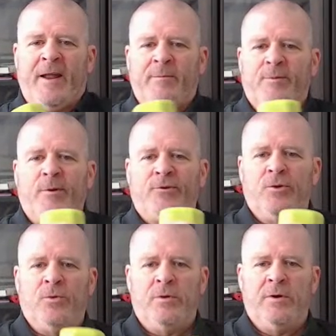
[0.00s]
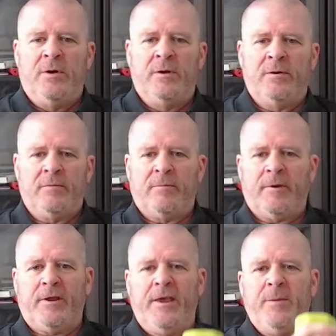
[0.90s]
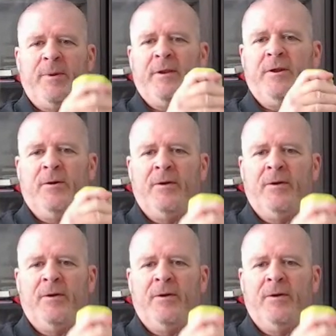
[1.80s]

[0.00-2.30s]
I'm supposed to keep it,